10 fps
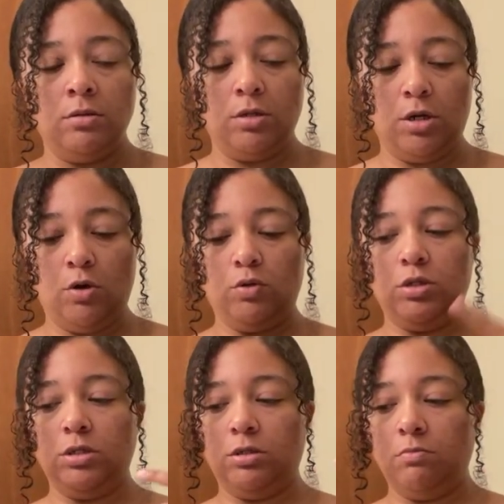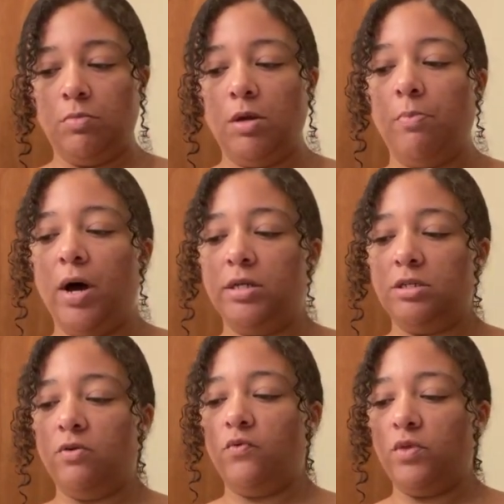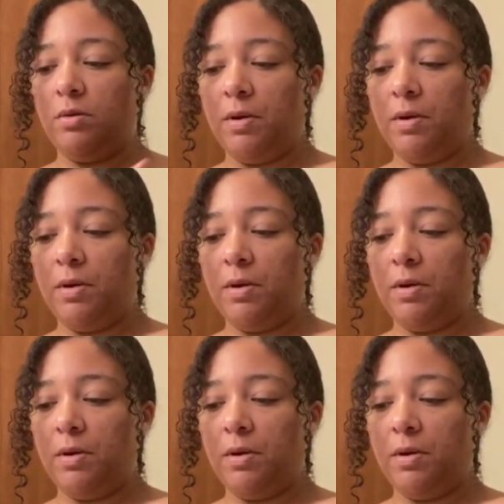you know, just be positive within